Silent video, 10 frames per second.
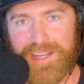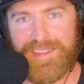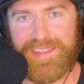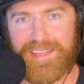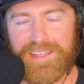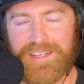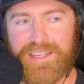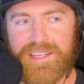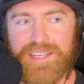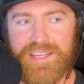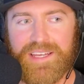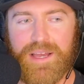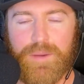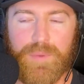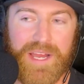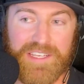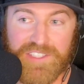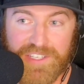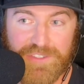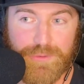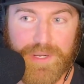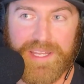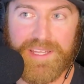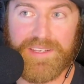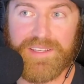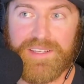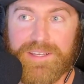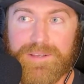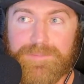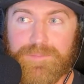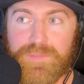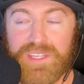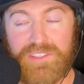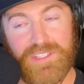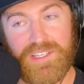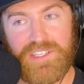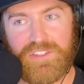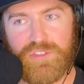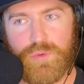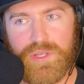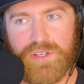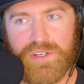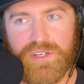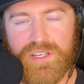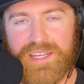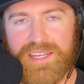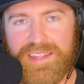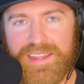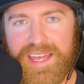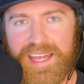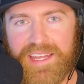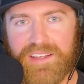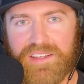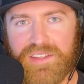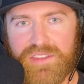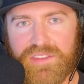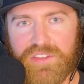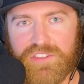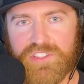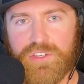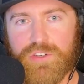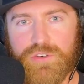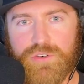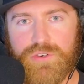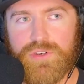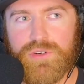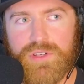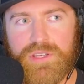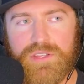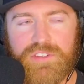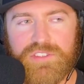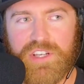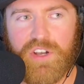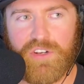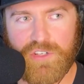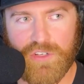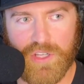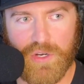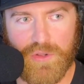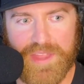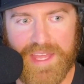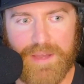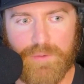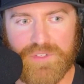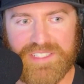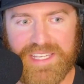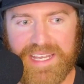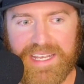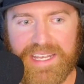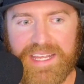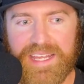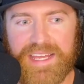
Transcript: or anything. Uh, but I just read, it was actually on Twitter, that there's a new, it, there's an article out that was saying